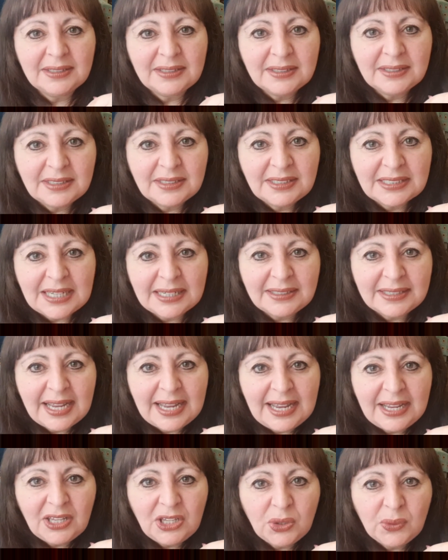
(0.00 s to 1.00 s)

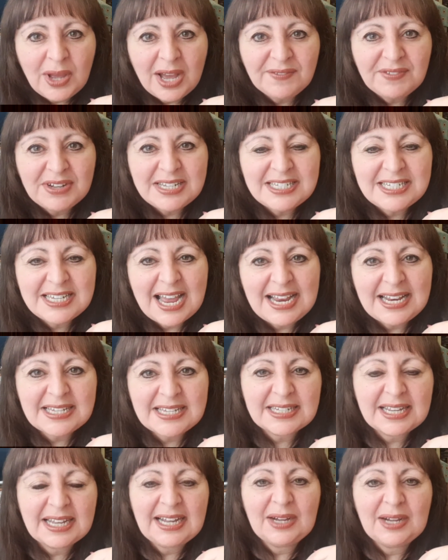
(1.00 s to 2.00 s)
Sunday, you have a
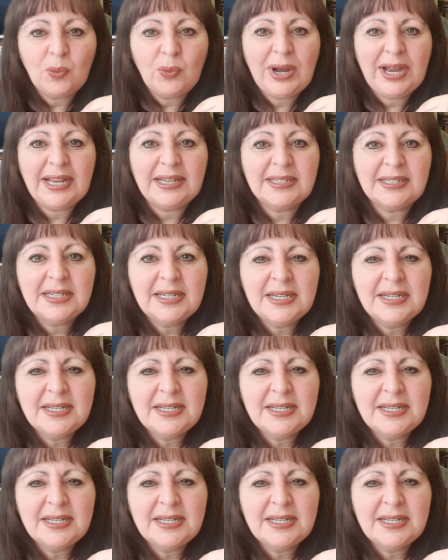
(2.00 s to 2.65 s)
date, can't wait.